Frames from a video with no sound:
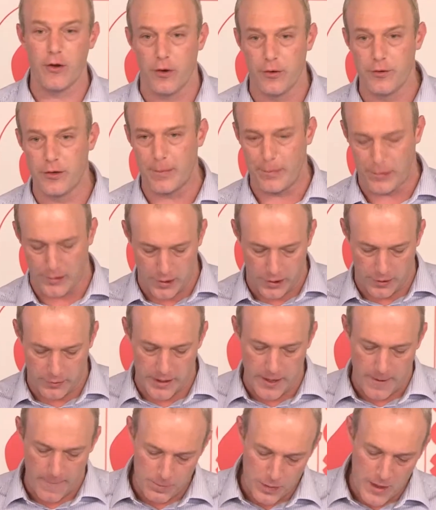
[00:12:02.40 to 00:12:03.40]

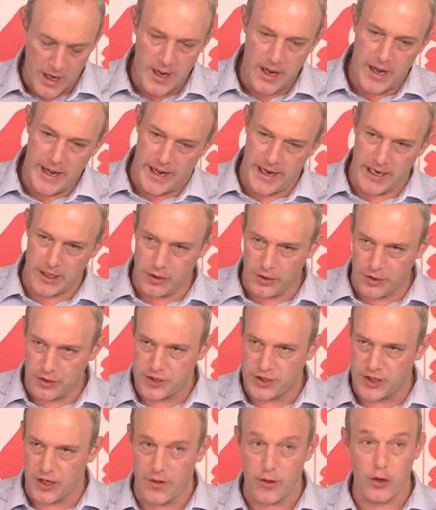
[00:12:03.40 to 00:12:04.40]
underpouring. It
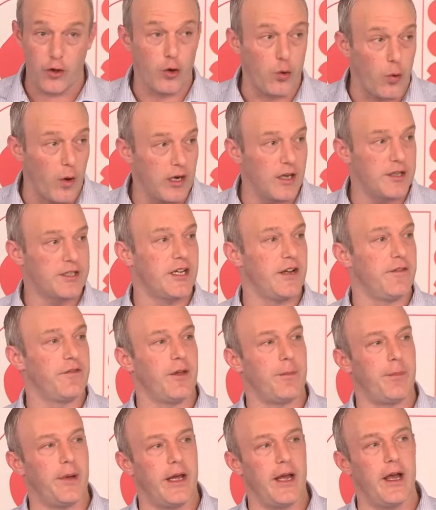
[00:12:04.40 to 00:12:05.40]
looks at the quality of
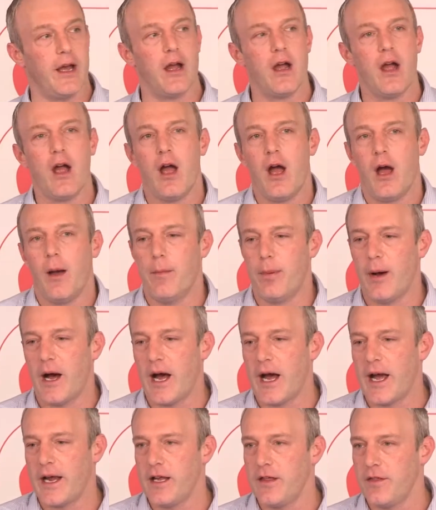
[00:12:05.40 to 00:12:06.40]
the beer
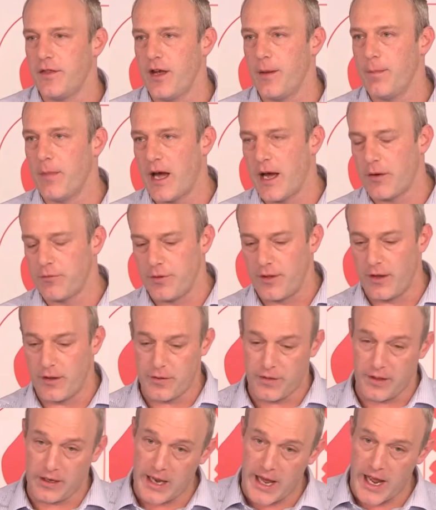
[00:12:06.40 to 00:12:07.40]
by the amount
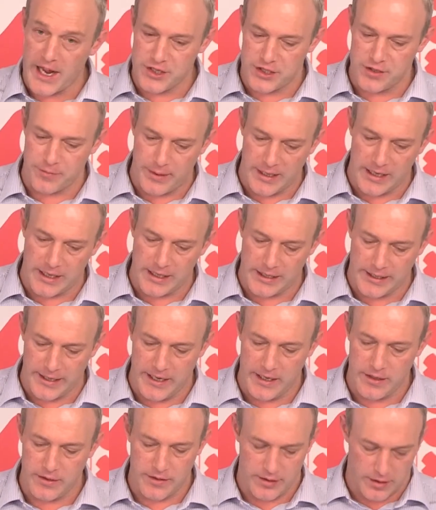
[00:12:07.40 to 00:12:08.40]
that the lines have been
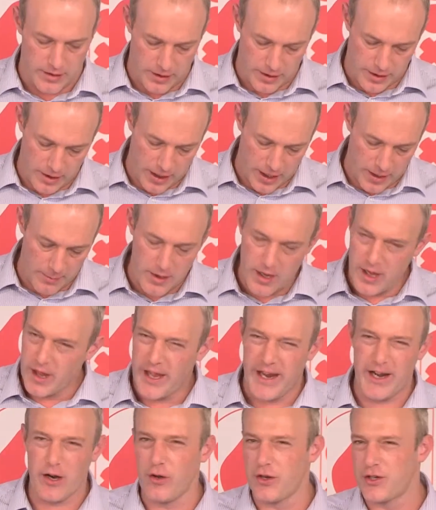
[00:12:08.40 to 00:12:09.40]
cleaned.
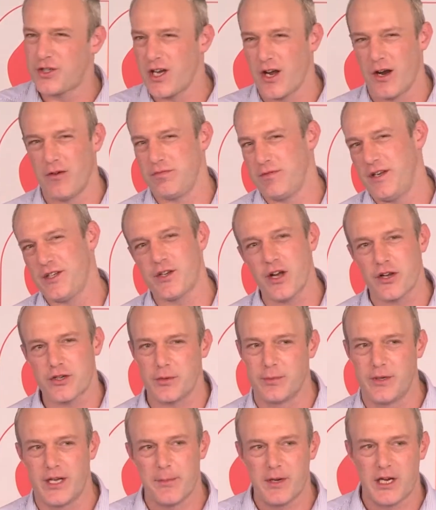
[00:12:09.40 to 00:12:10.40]
It's got
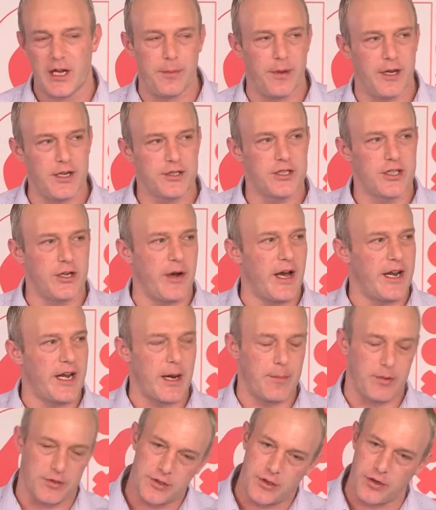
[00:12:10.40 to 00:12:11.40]
some gimmicky bits to it,
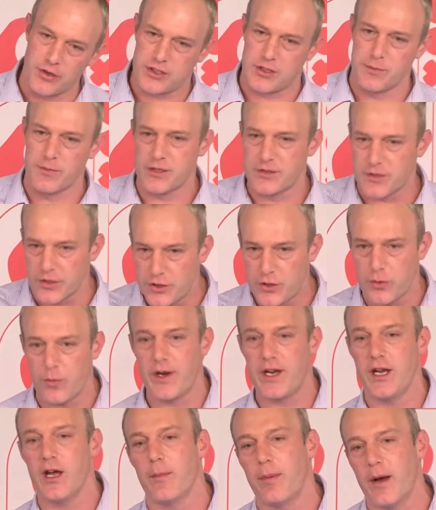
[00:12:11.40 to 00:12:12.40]
enables customers to
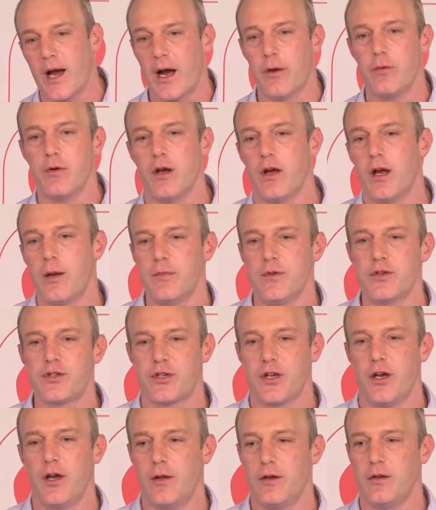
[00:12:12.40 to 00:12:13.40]
tweet about
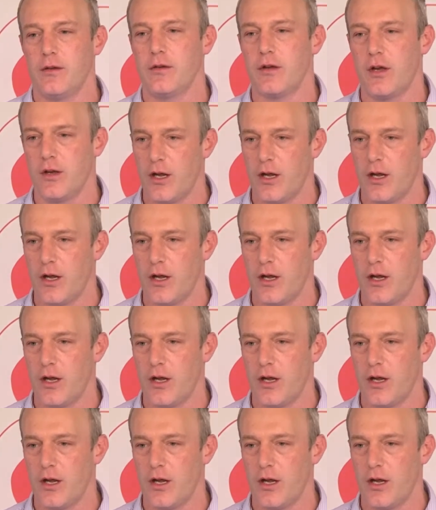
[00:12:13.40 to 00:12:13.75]
certain,